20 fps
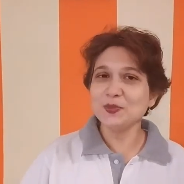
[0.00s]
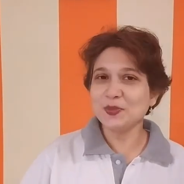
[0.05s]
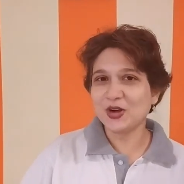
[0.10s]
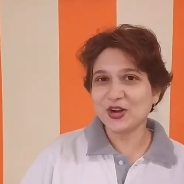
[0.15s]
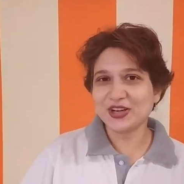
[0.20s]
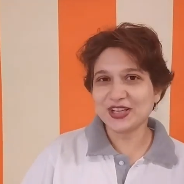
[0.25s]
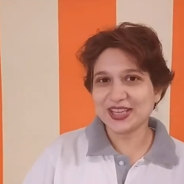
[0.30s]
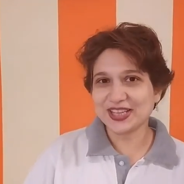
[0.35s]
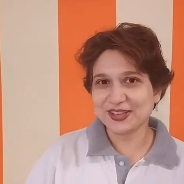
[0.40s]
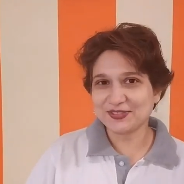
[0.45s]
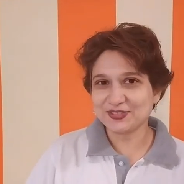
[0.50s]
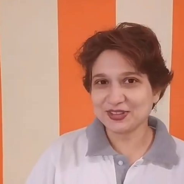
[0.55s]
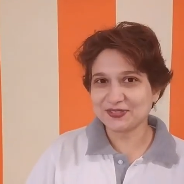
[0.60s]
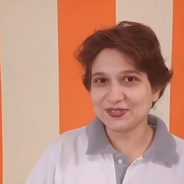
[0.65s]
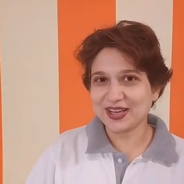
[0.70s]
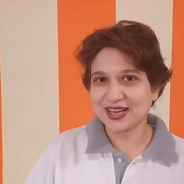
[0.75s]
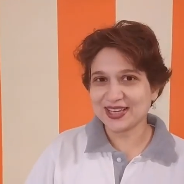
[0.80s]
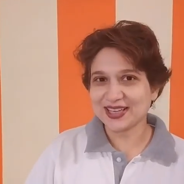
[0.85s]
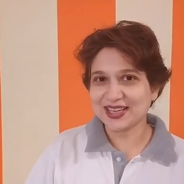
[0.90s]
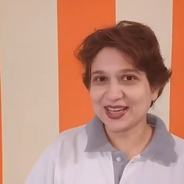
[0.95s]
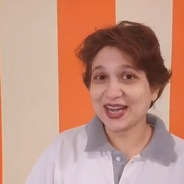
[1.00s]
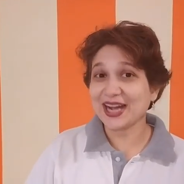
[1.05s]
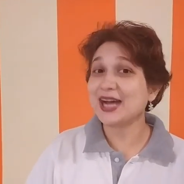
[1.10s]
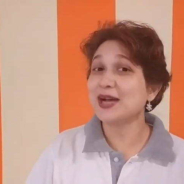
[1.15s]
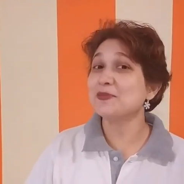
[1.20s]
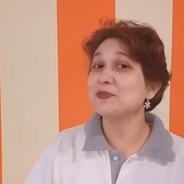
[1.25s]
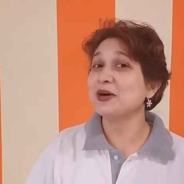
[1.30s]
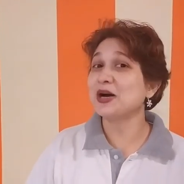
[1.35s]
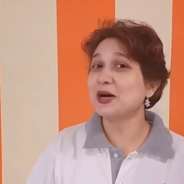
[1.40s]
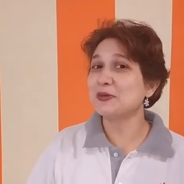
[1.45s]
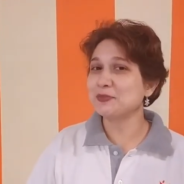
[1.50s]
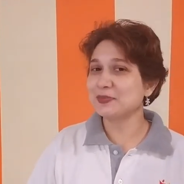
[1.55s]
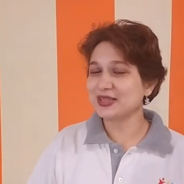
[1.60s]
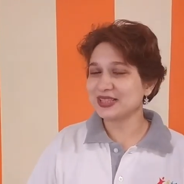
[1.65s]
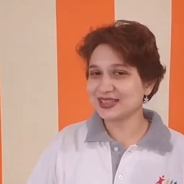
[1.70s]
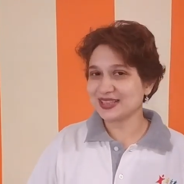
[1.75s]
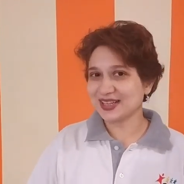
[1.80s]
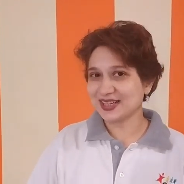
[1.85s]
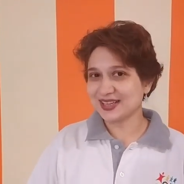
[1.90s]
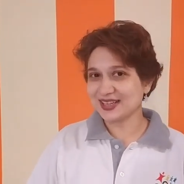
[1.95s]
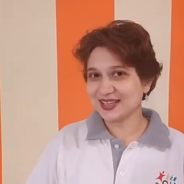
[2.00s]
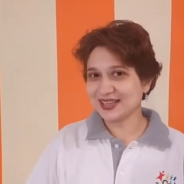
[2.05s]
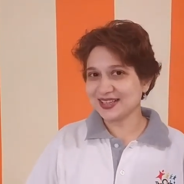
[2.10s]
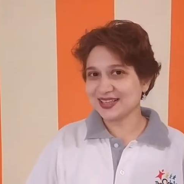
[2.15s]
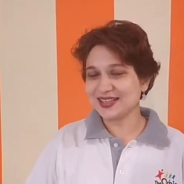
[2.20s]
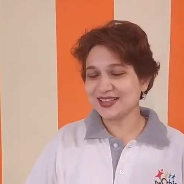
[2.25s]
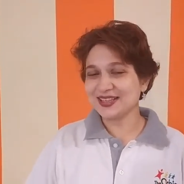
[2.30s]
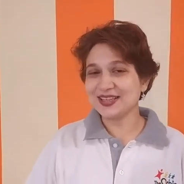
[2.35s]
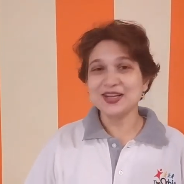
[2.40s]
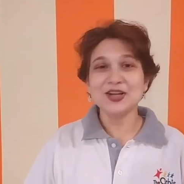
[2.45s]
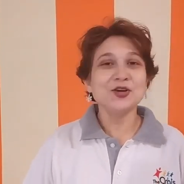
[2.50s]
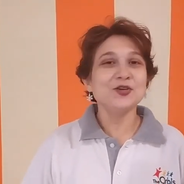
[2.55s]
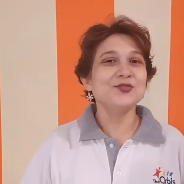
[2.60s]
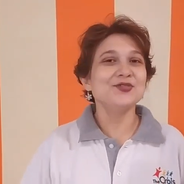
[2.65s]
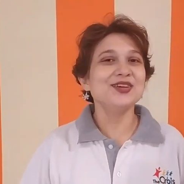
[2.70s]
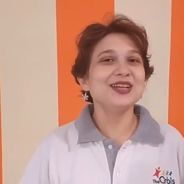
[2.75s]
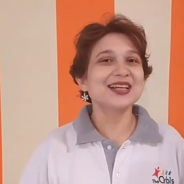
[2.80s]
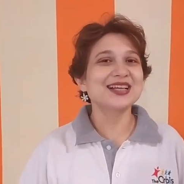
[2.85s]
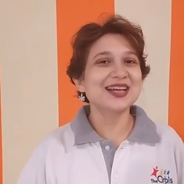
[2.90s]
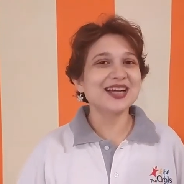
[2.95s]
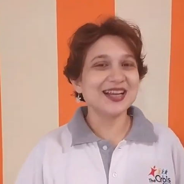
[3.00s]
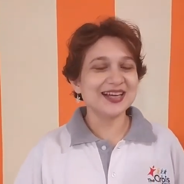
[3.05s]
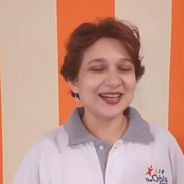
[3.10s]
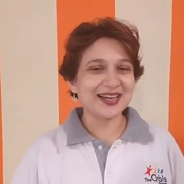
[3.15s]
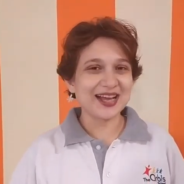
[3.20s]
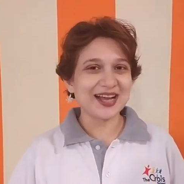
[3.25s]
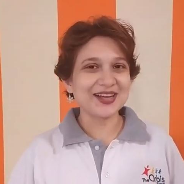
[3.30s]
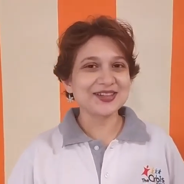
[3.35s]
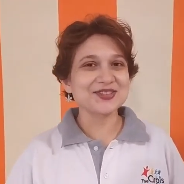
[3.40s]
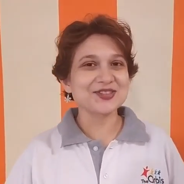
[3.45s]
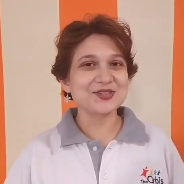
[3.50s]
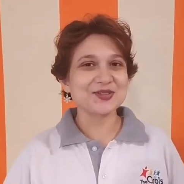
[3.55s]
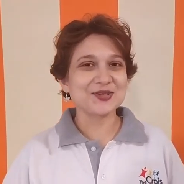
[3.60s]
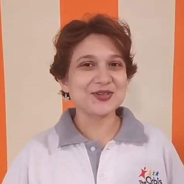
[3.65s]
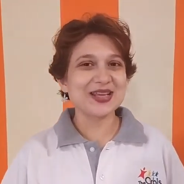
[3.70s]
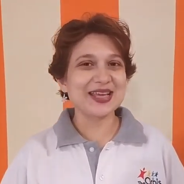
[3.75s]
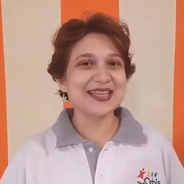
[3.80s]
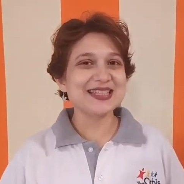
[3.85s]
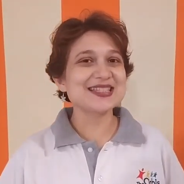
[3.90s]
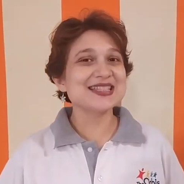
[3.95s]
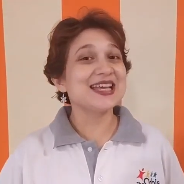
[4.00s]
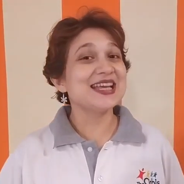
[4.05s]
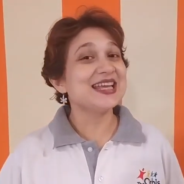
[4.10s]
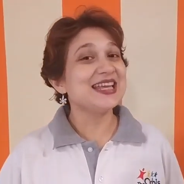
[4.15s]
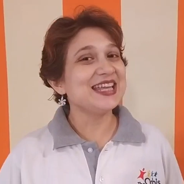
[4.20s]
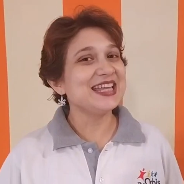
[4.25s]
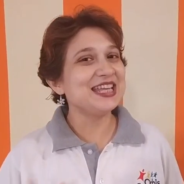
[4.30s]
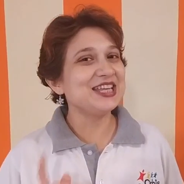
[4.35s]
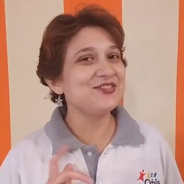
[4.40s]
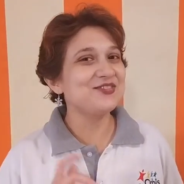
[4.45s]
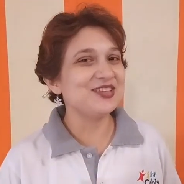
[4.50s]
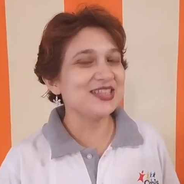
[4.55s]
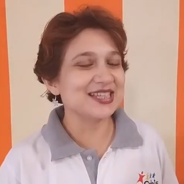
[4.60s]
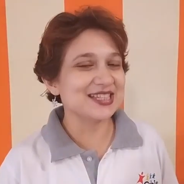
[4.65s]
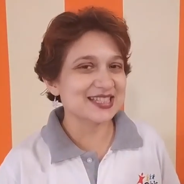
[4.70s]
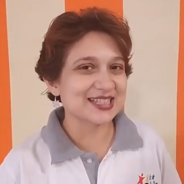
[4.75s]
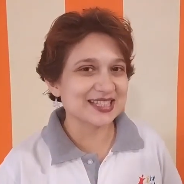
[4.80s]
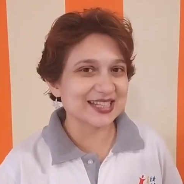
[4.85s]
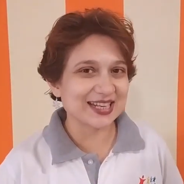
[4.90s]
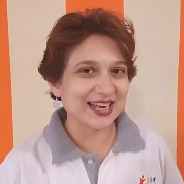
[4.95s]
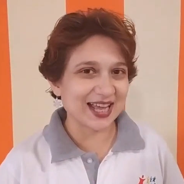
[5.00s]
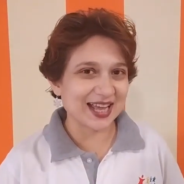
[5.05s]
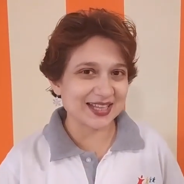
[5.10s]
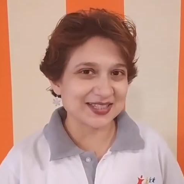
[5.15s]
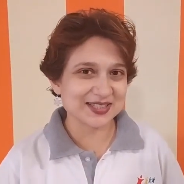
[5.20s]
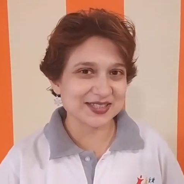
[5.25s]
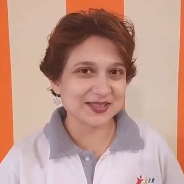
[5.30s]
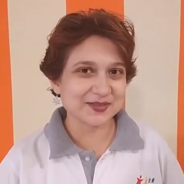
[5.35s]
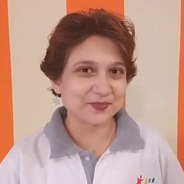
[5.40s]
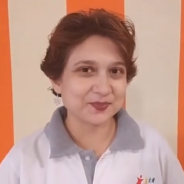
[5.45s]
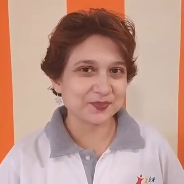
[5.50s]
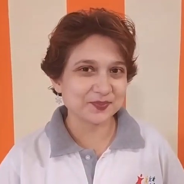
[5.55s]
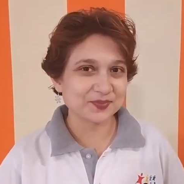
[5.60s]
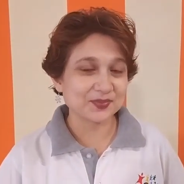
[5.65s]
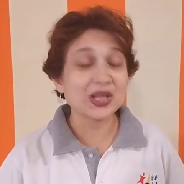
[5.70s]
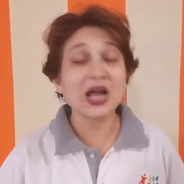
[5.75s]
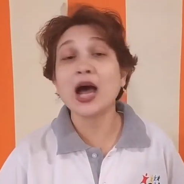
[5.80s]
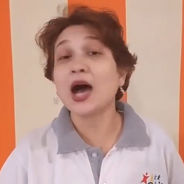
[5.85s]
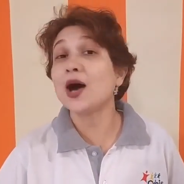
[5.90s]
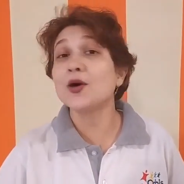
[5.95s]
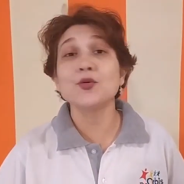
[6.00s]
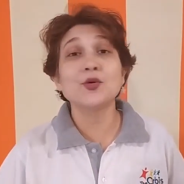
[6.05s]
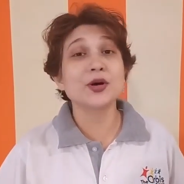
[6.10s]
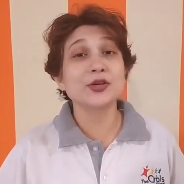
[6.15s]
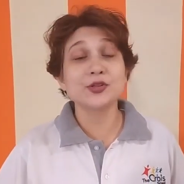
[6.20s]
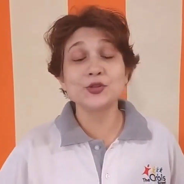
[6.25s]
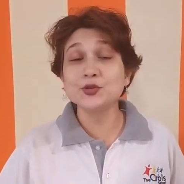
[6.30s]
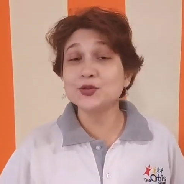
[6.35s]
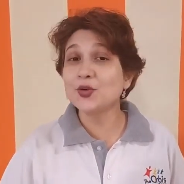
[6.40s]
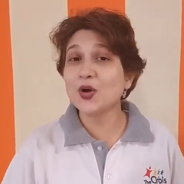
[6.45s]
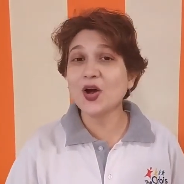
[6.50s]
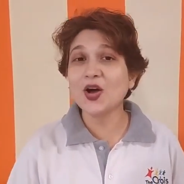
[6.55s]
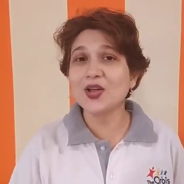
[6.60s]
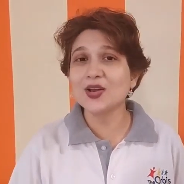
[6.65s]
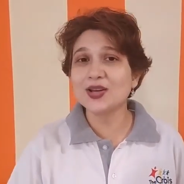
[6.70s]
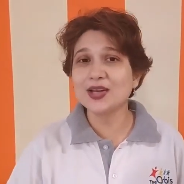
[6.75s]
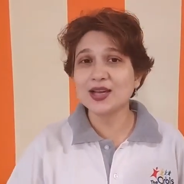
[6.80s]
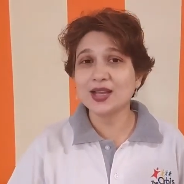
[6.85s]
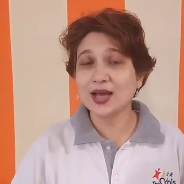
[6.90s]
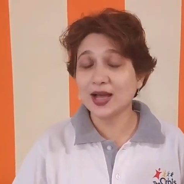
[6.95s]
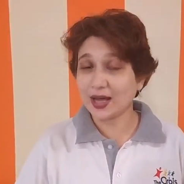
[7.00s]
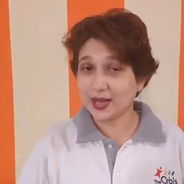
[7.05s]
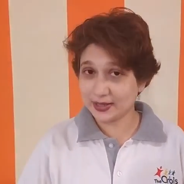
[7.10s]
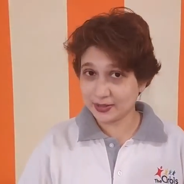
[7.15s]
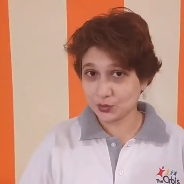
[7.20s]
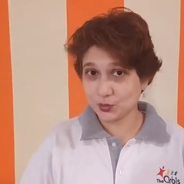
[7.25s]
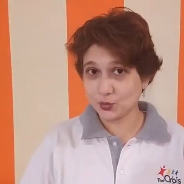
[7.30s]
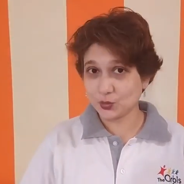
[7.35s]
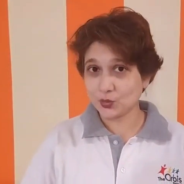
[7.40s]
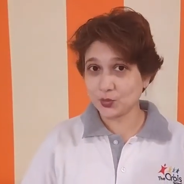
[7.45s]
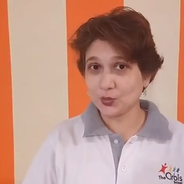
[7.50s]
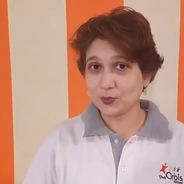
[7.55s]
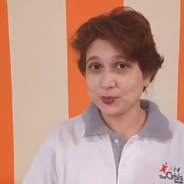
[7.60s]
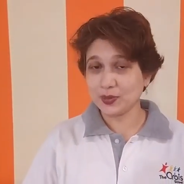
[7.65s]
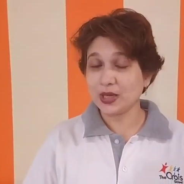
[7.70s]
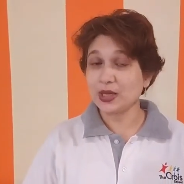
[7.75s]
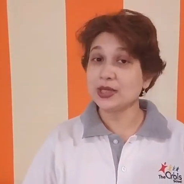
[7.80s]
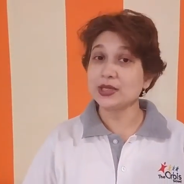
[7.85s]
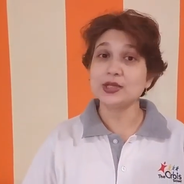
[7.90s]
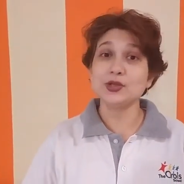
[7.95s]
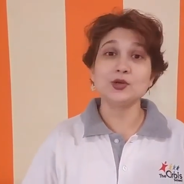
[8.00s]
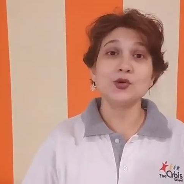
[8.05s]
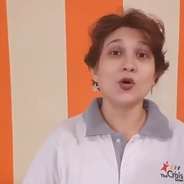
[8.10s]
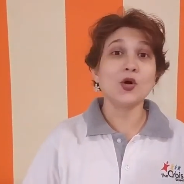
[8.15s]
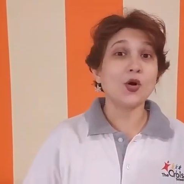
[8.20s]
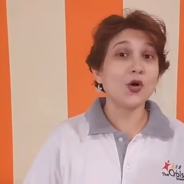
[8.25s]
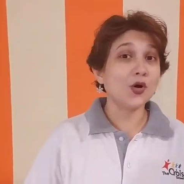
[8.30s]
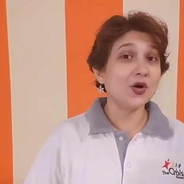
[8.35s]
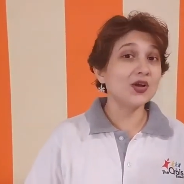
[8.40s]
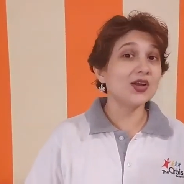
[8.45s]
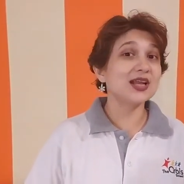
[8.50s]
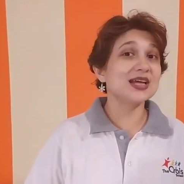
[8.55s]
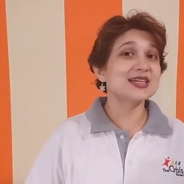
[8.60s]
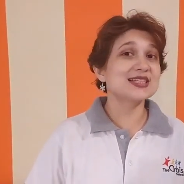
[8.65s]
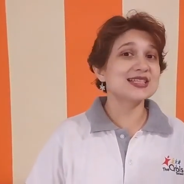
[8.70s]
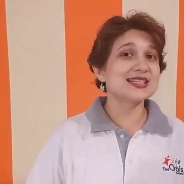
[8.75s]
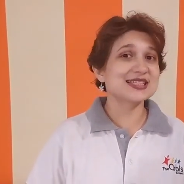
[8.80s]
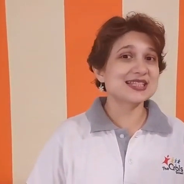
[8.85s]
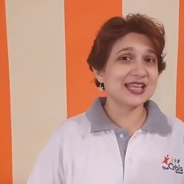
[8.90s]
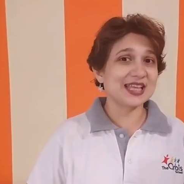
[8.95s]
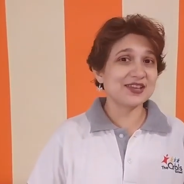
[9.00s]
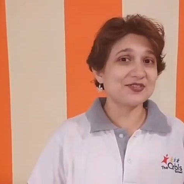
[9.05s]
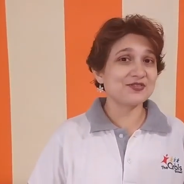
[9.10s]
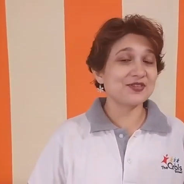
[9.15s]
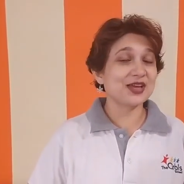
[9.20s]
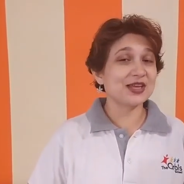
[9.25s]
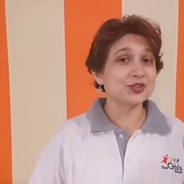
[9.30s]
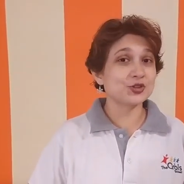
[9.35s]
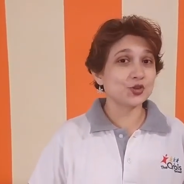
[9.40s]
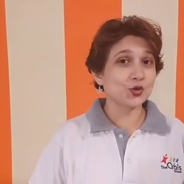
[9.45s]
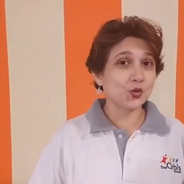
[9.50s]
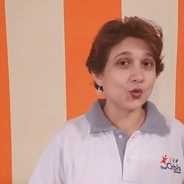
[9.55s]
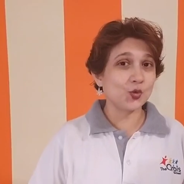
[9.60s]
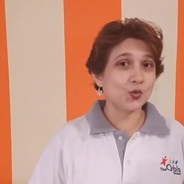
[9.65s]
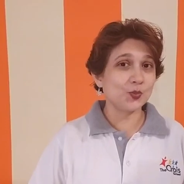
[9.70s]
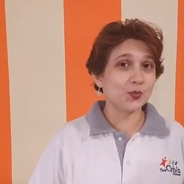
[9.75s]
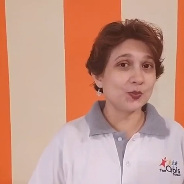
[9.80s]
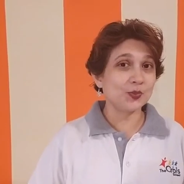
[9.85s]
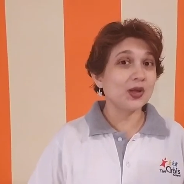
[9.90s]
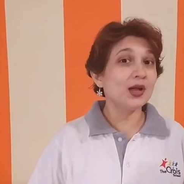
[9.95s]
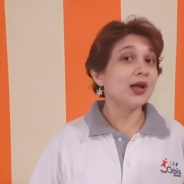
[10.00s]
morning everyone. I'm Amrita Kar. will conduct today's EVS class. How are you all? I hope you all are safe at home.